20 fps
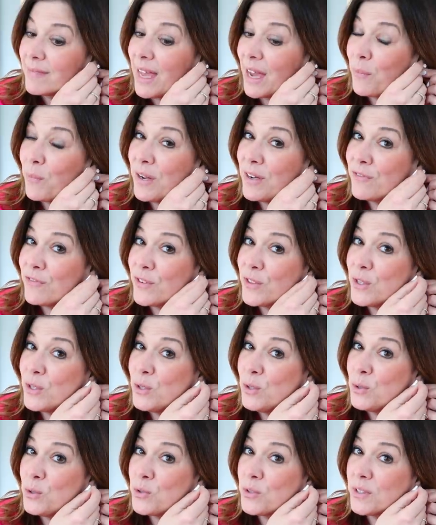I went for the
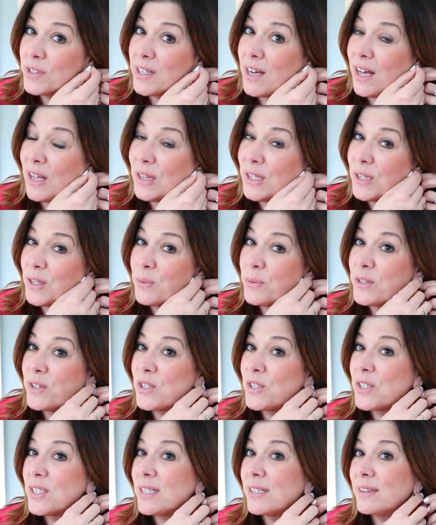neutral color with
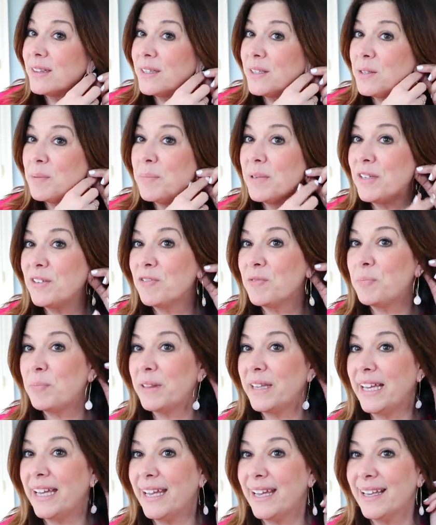just a little bit of
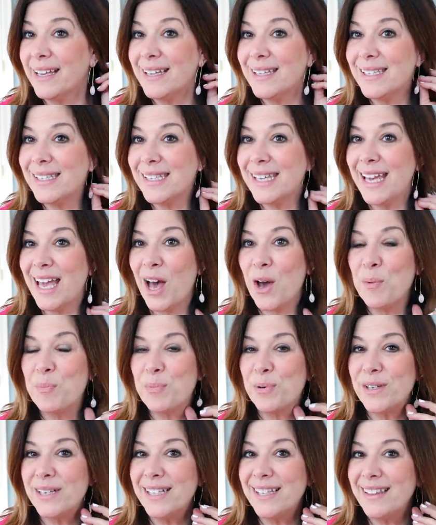bling. See how
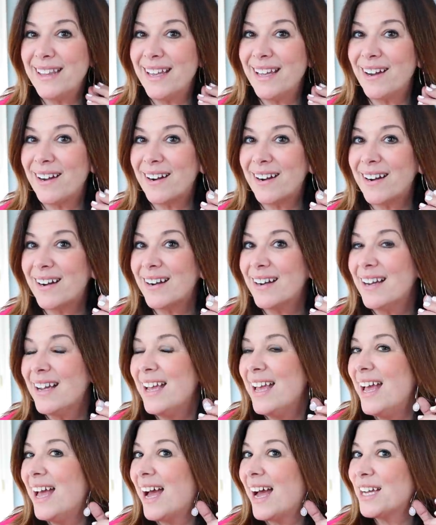pretty they are?
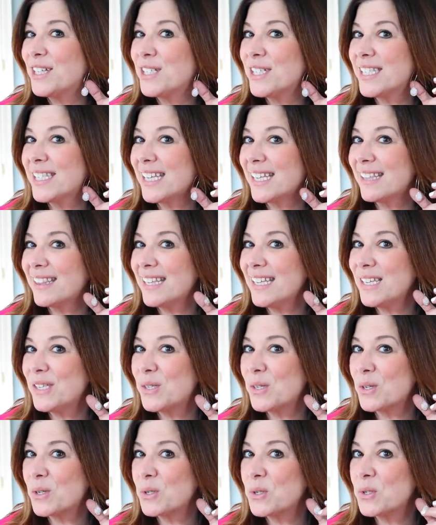I just think
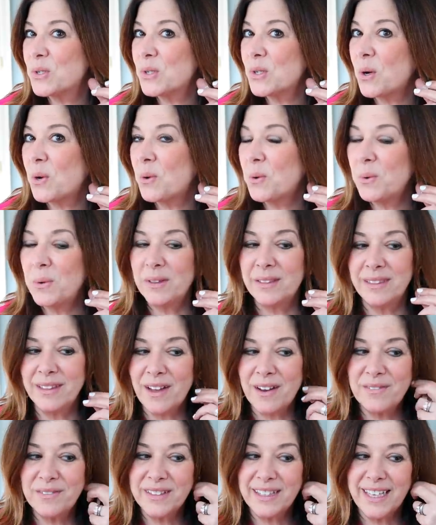these are so
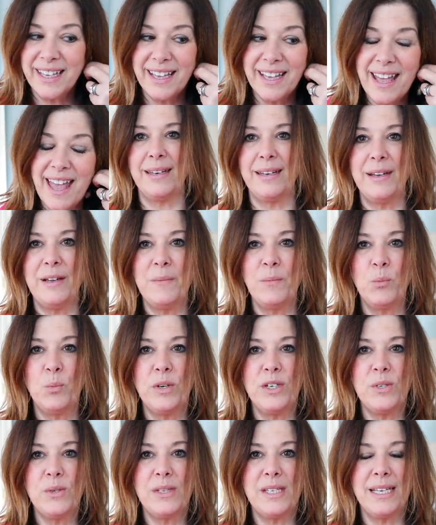lovely.
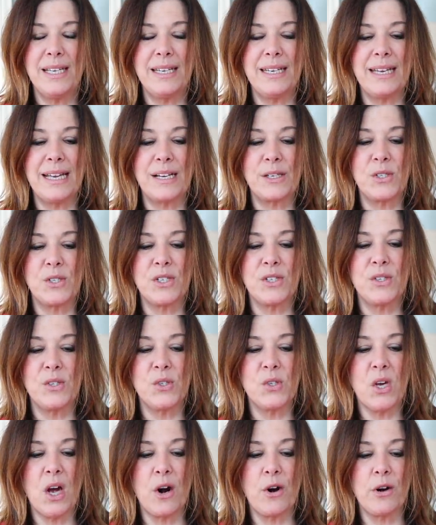When you see it next to the
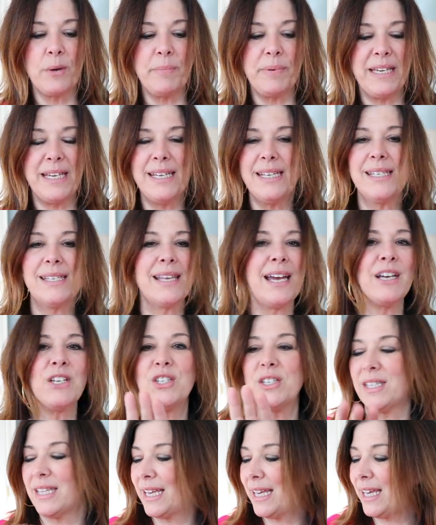Zara piece, I
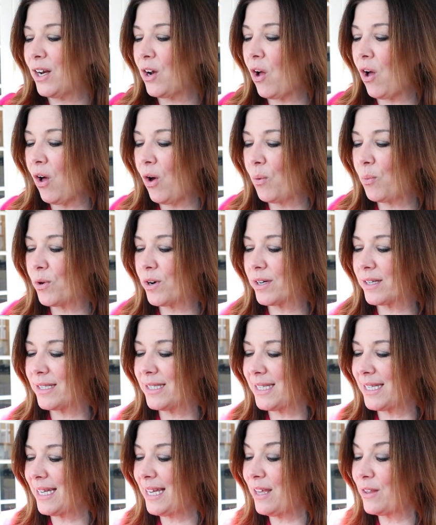just think it all
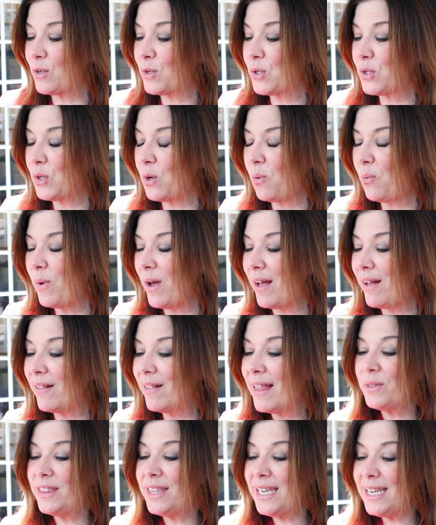works together so well.
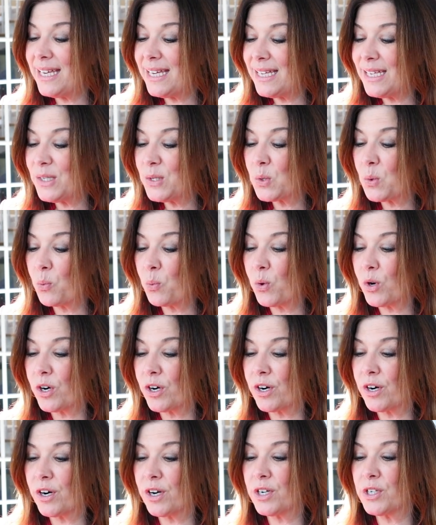These
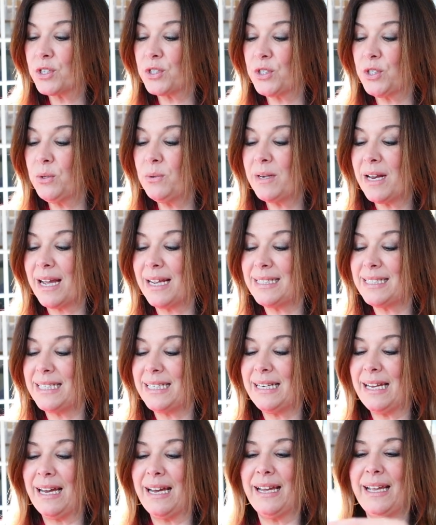were
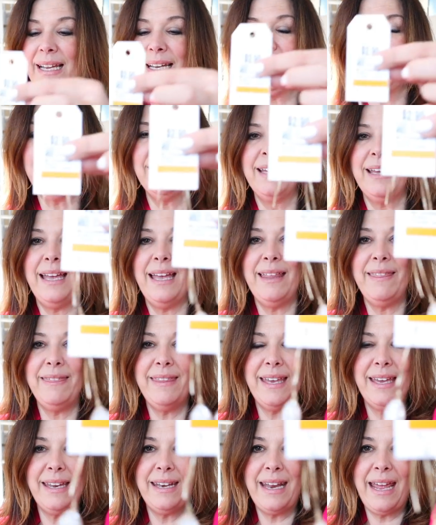$2.99 and
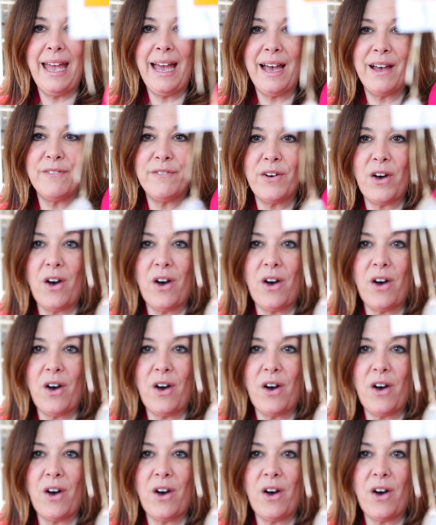then half